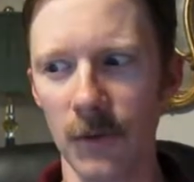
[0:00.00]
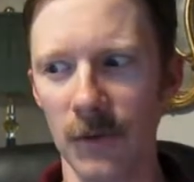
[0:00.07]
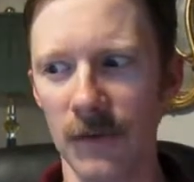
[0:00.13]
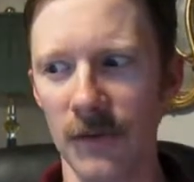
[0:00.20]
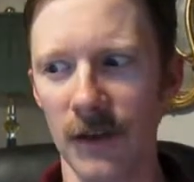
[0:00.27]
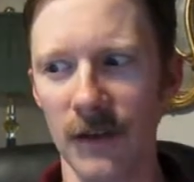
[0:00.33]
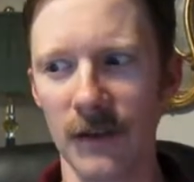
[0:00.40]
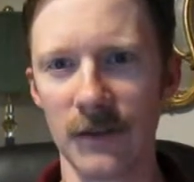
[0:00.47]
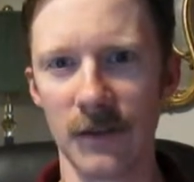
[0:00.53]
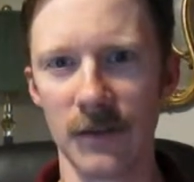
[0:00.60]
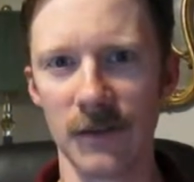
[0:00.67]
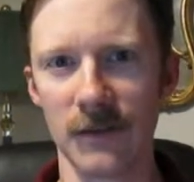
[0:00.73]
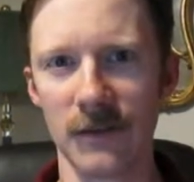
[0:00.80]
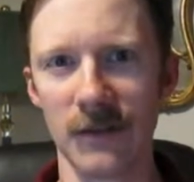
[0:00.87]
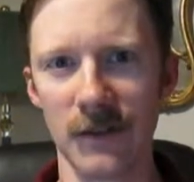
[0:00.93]

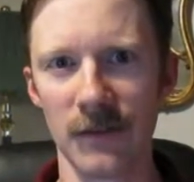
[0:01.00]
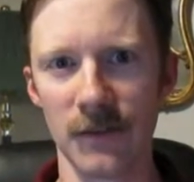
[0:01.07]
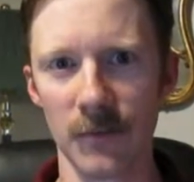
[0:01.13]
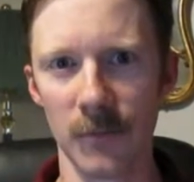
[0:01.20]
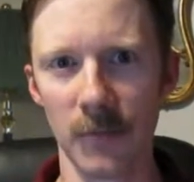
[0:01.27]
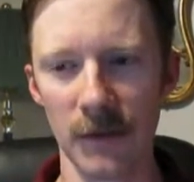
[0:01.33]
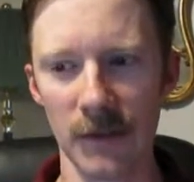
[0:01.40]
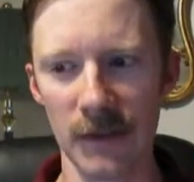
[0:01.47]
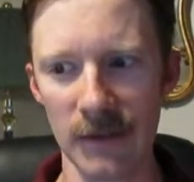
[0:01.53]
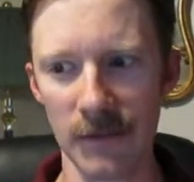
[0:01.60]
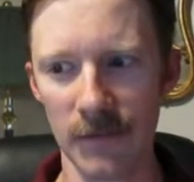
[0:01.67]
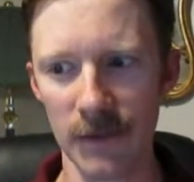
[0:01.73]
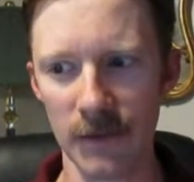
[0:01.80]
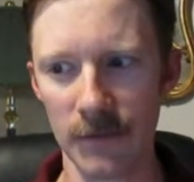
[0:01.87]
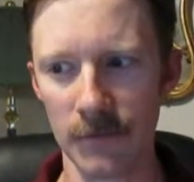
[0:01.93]
scientist doesn't believe
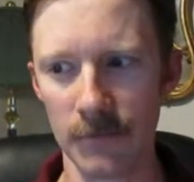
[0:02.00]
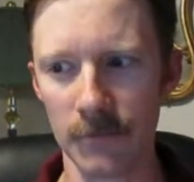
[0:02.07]
in.